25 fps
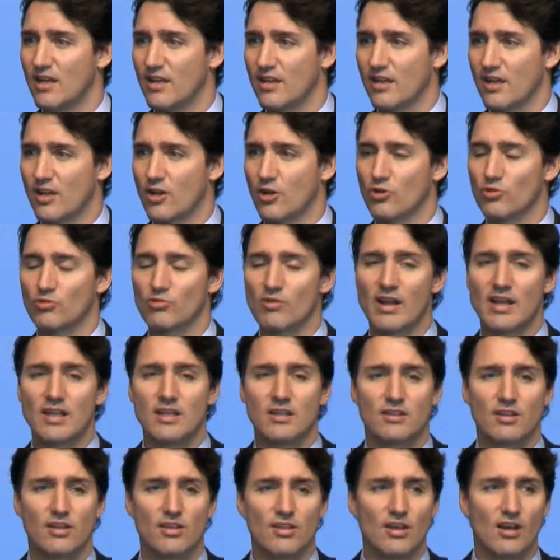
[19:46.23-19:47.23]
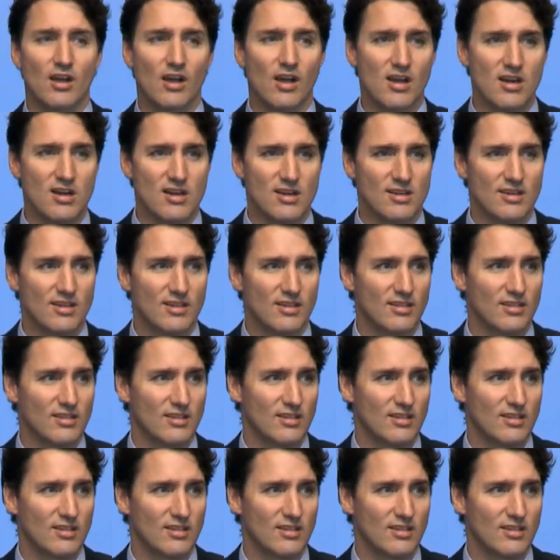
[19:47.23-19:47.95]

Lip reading: that go right to the heart